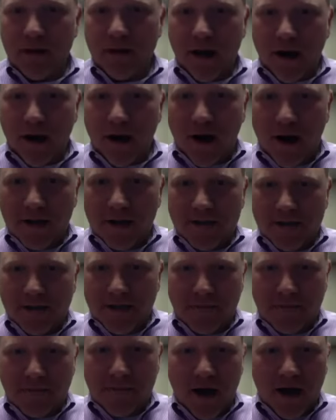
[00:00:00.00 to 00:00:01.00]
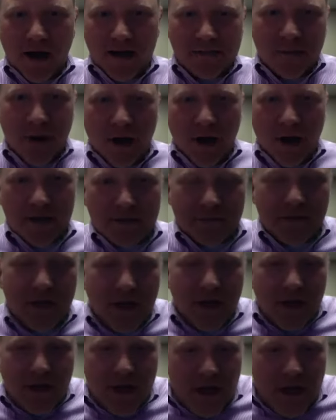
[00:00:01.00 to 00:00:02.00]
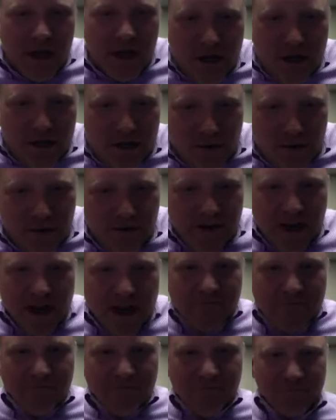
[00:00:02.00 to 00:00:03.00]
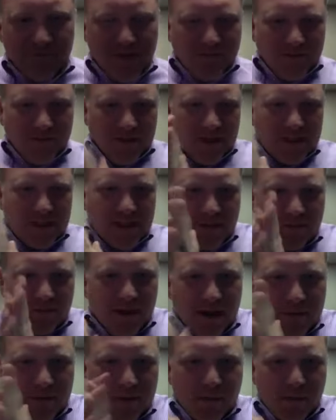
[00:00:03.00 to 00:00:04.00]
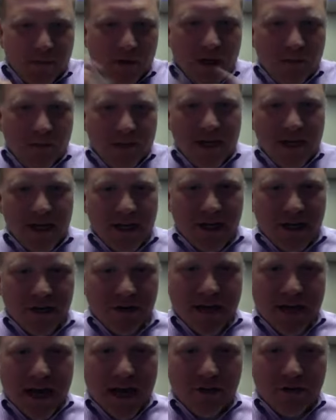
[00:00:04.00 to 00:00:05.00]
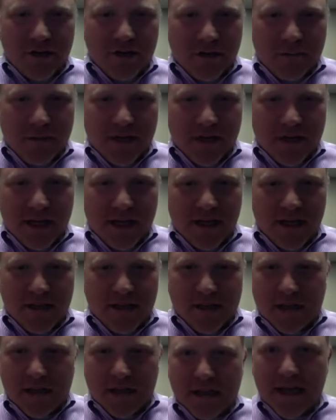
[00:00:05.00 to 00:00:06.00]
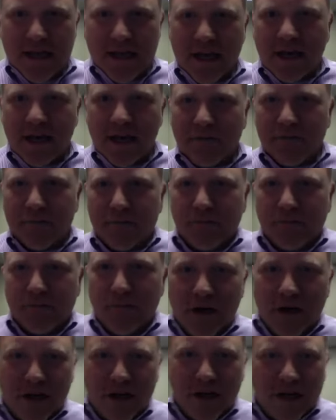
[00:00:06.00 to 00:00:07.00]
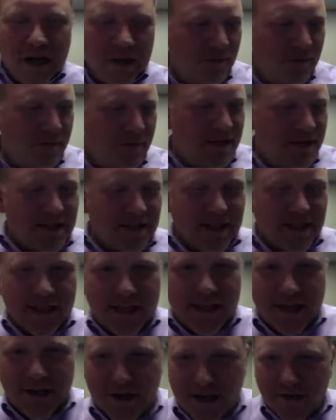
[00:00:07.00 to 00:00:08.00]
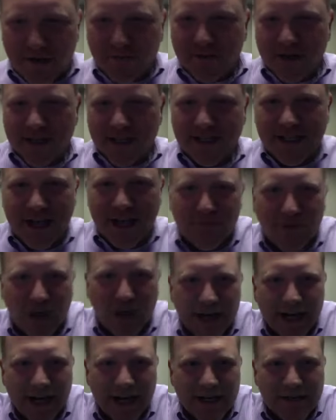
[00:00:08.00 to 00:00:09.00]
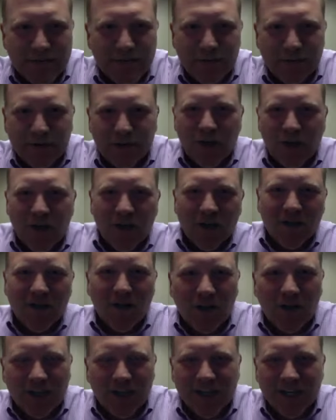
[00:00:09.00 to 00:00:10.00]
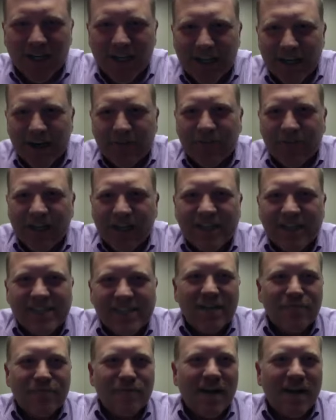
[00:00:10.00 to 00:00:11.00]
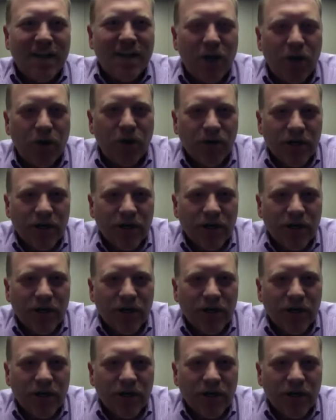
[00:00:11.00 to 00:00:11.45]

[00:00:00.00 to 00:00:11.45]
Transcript: Awesome. So we've got 50, looks like we got people coming in here now, jumping in. The running a couple of minutes late. The internet went down right as we were logging on and getting everything set and ready to go.